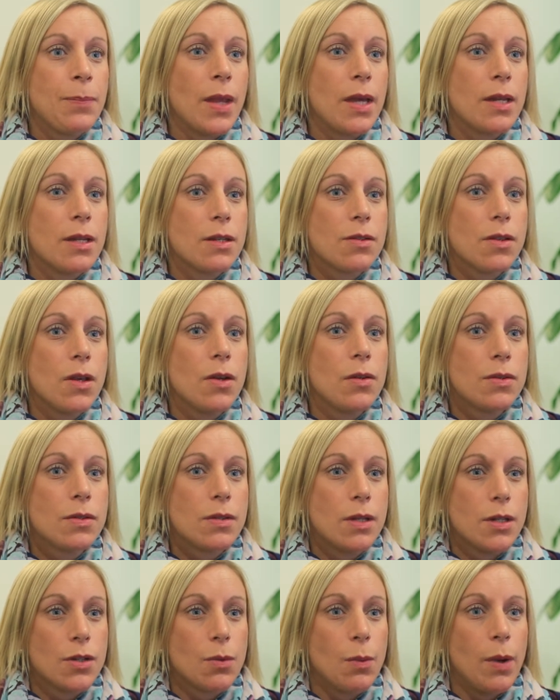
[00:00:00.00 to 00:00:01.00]
And it's those
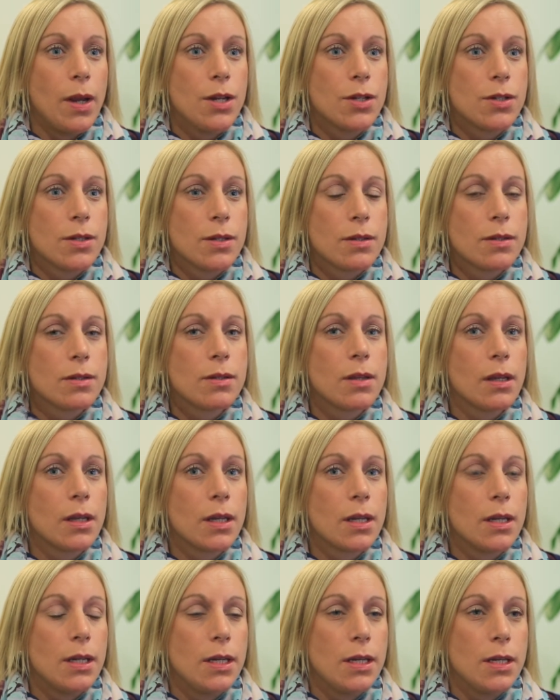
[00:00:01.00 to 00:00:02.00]
situations that
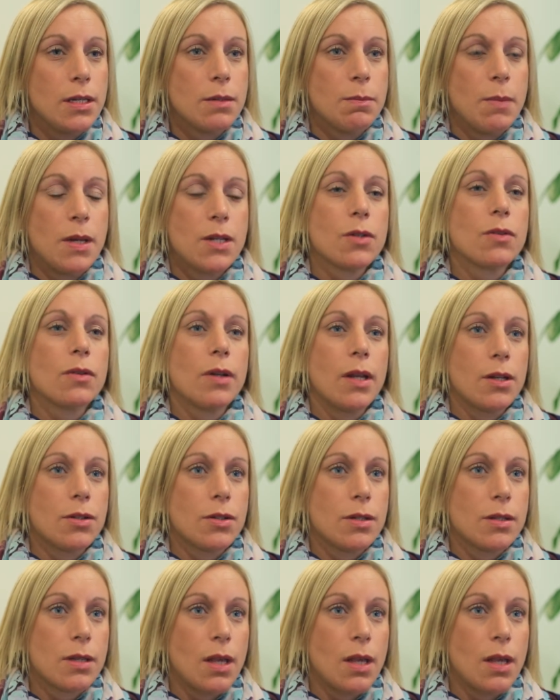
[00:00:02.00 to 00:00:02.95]
can lead to medical negligence